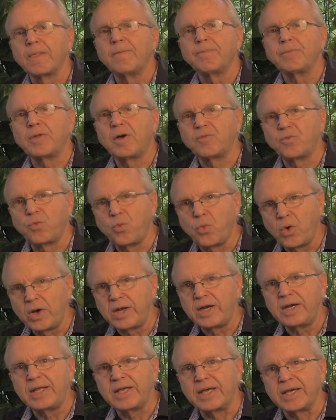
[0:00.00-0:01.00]
of
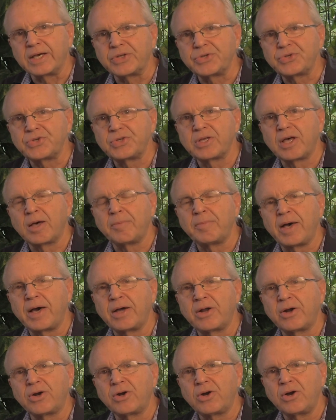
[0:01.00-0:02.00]
what it is
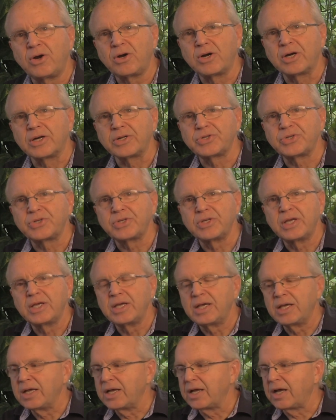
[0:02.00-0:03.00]
about our hearts
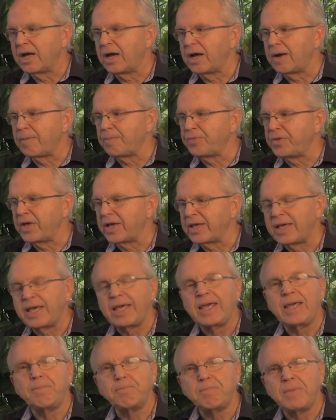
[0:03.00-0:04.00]
that
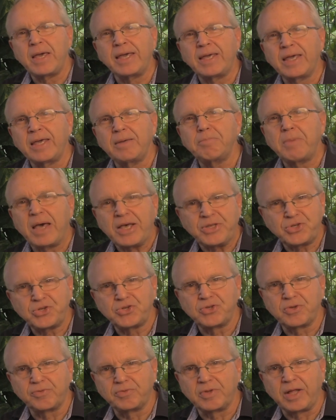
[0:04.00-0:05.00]
keep making
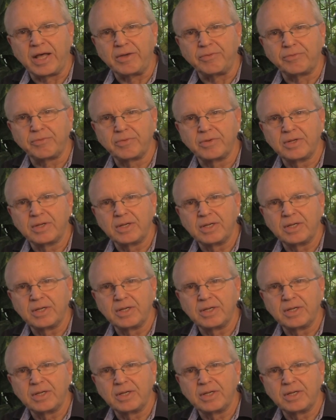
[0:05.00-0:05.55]
messes of life,